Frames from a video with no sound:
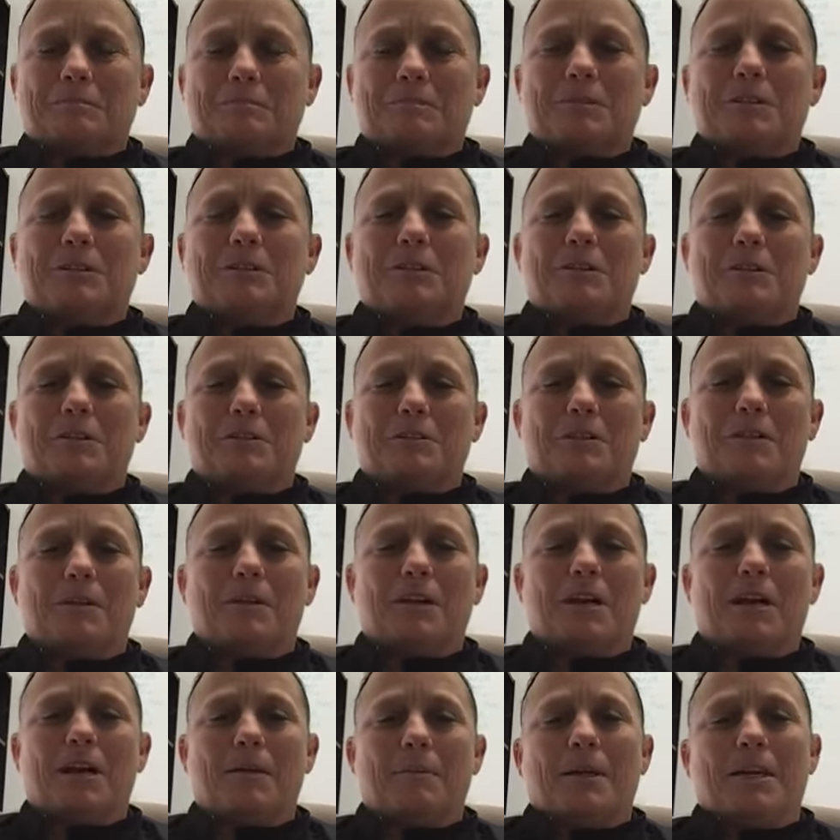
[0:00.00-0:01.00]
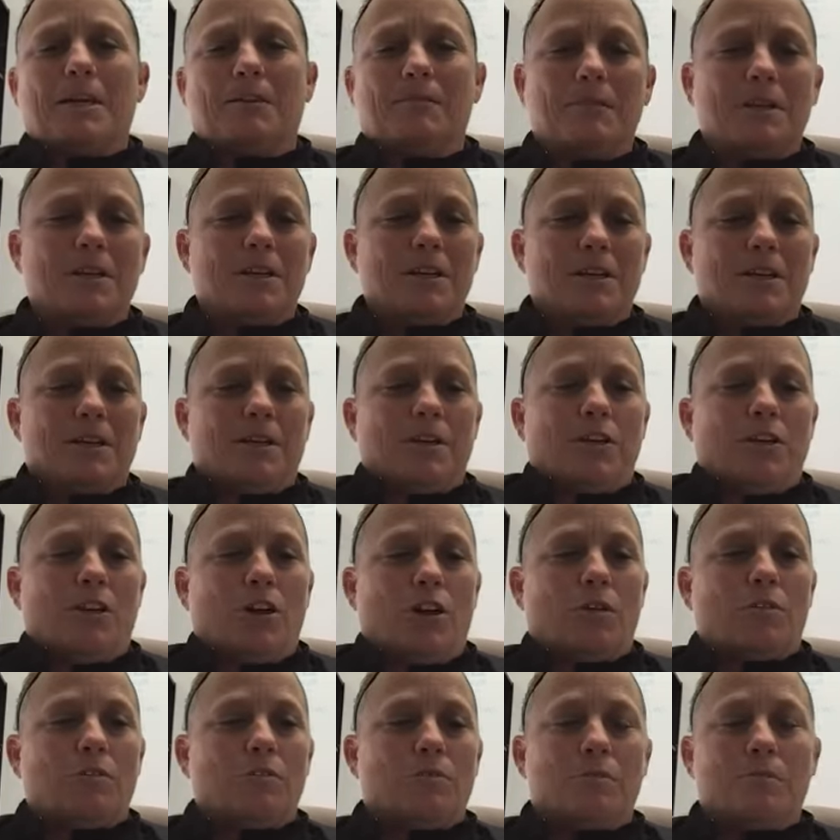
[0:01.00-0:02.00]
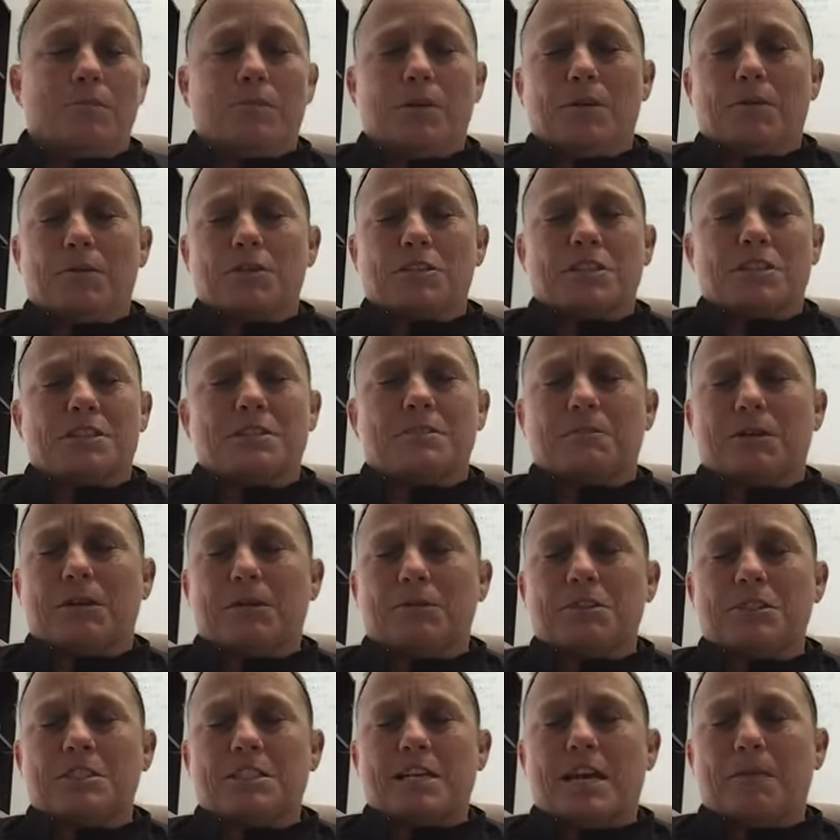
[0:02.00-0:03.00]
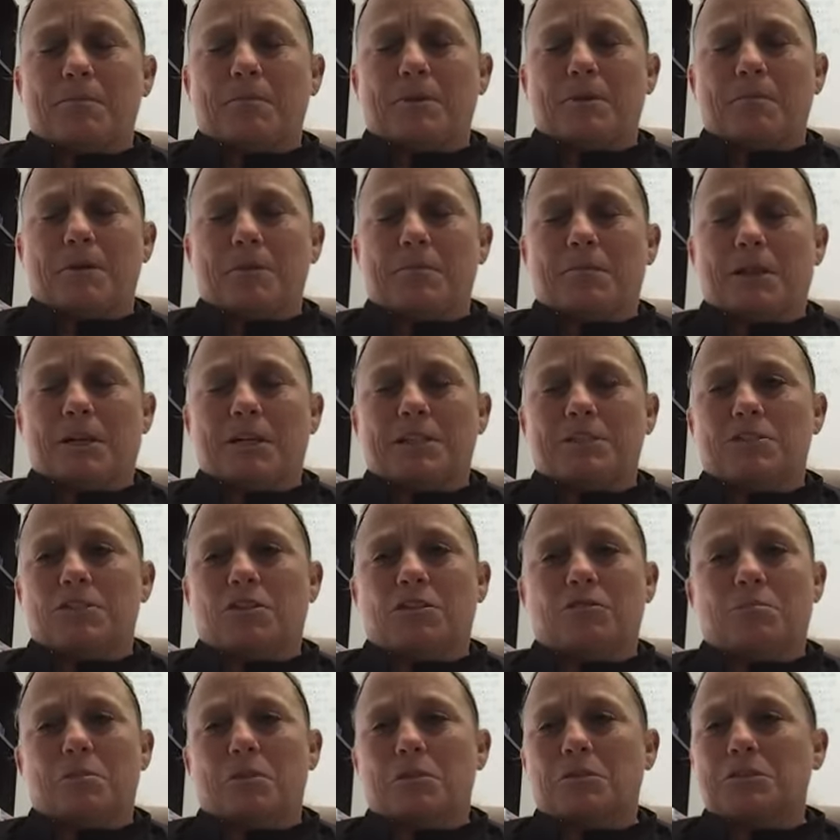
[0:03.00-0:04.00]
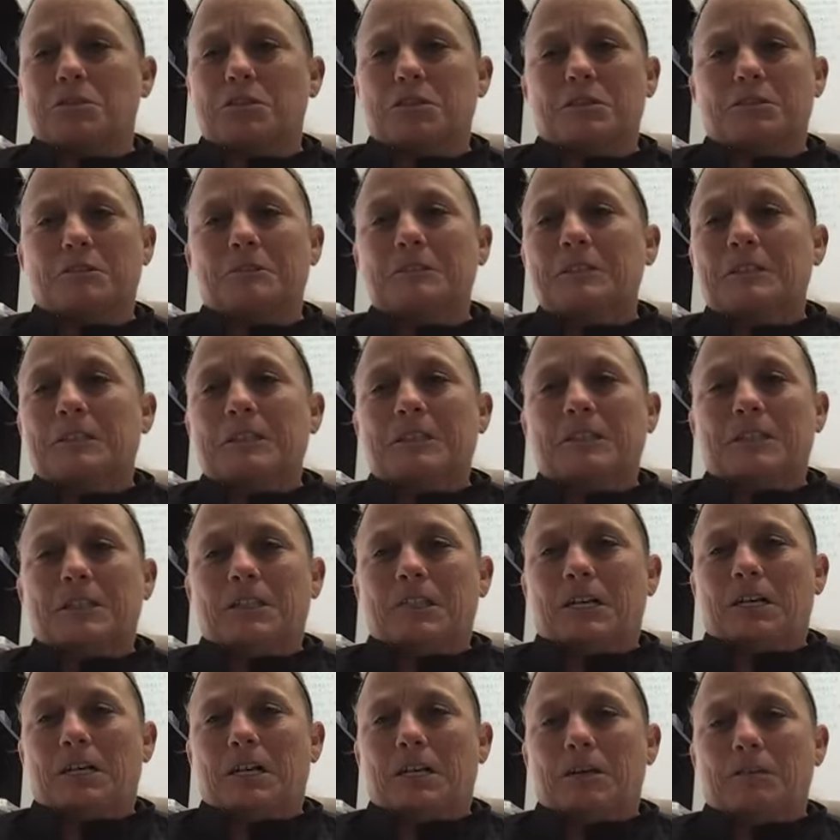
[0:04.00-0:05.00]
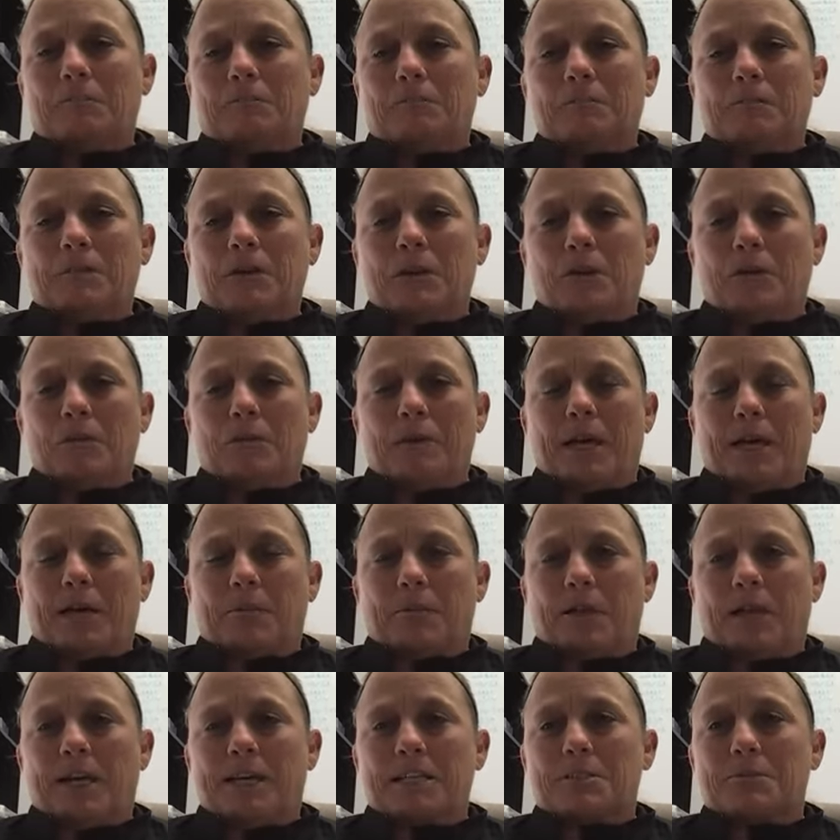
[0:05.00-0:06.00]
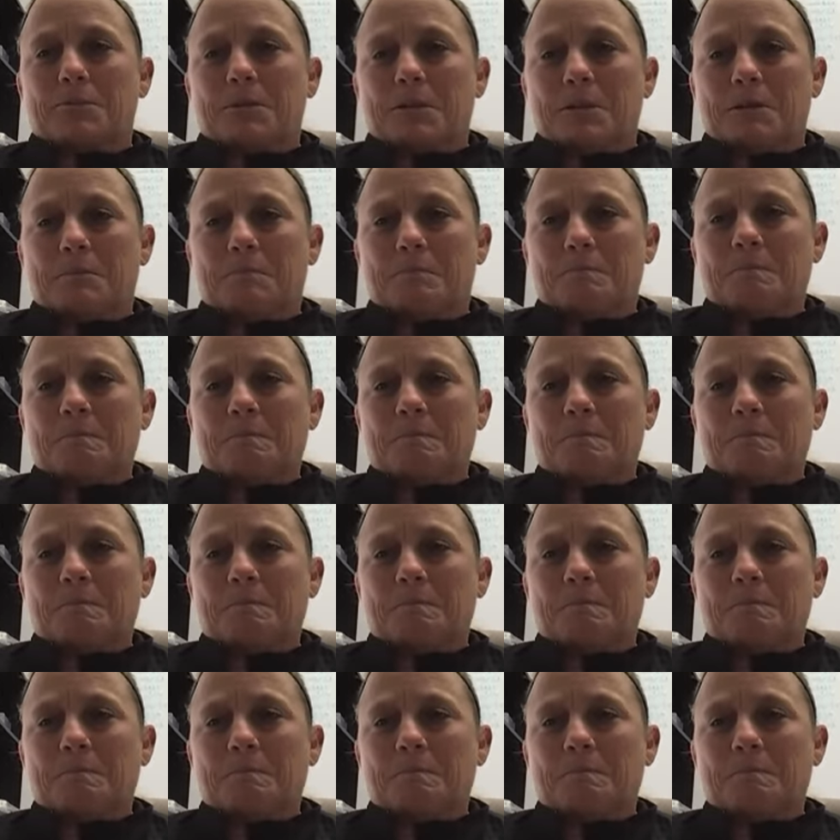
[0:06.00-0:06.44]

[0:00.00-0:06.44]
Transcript: So I mean, you know, we were just happy to be playing softball. So. You know, we had a blast with it.